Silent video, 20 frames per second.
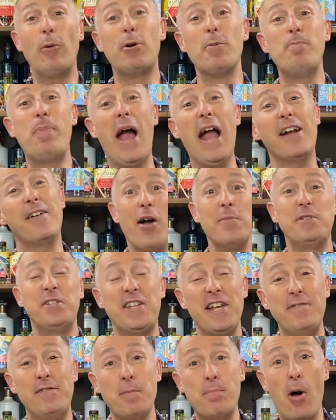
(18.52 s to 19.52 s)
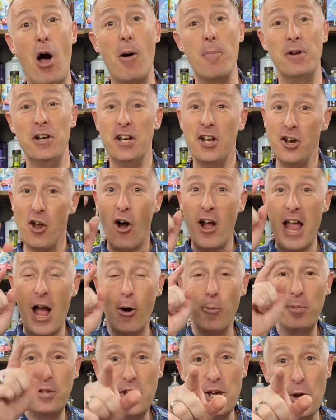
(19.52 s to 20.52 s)
Welcome back, I'm Steve the Barman and I
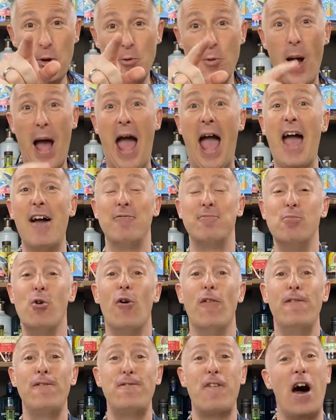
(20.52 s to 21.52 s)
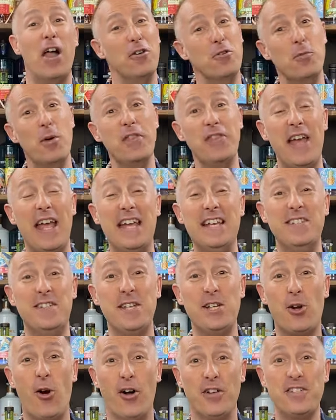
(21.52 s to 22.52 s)
help you have more fun with
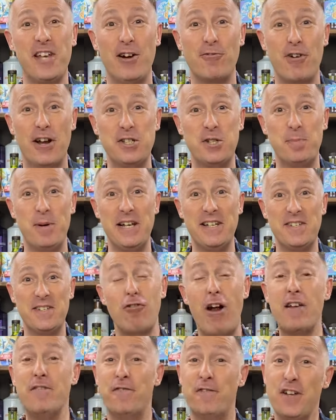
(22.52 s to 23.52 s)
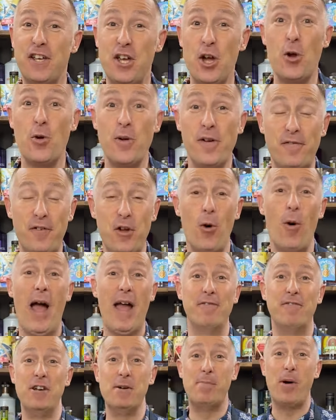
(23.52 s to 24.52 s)
easy cocktail recipes. Great for you if you're
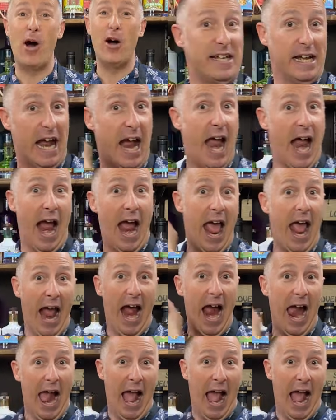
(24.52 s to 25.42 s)
having a party at home,